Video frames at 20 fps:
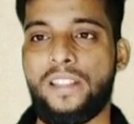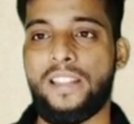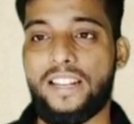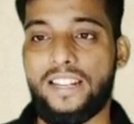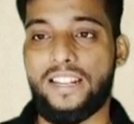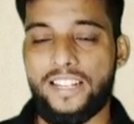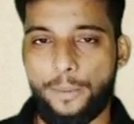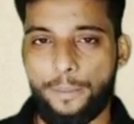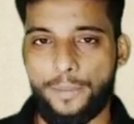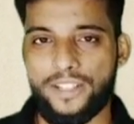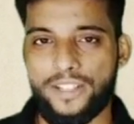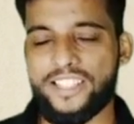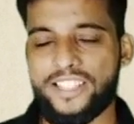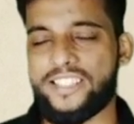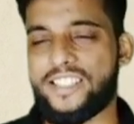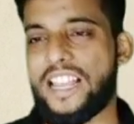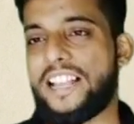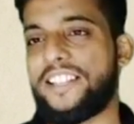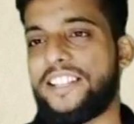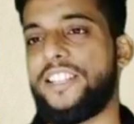Number this
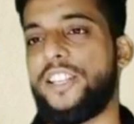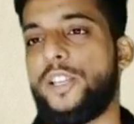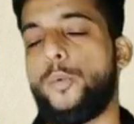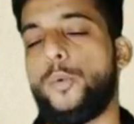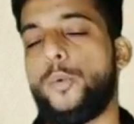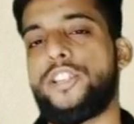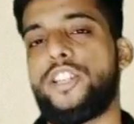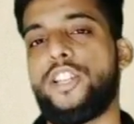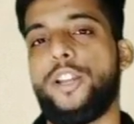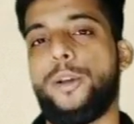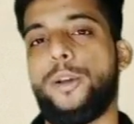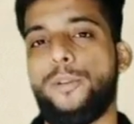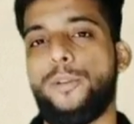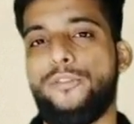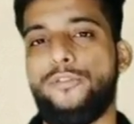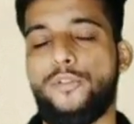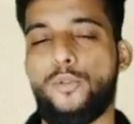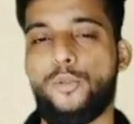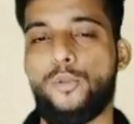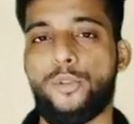as equation number
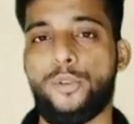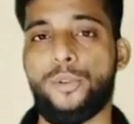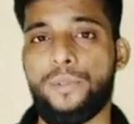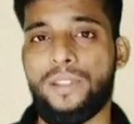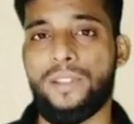4.